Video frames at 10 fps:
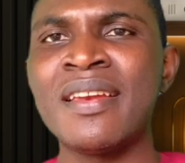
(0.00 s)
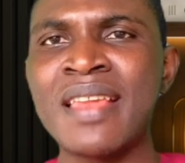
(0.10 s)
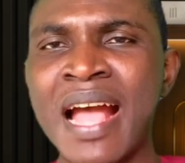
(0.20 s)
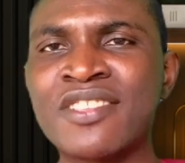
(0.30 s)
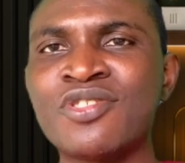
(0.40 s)

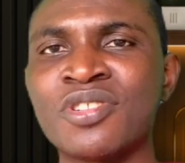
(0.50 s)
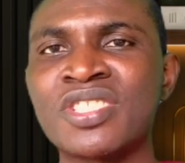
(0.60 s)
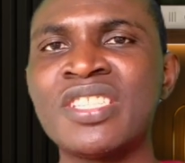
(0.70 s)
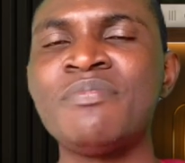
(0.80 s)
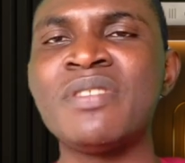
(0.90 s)
that your
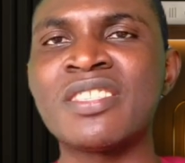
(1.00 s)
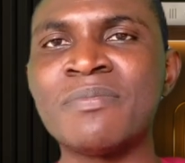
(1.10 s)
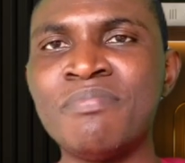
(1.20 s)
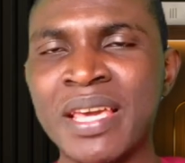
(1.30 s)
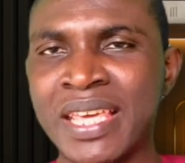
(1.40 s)
team is
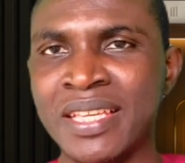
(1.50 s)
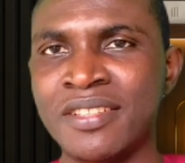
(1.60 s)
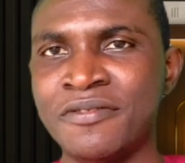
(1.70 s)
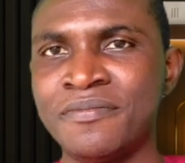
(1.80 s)
making.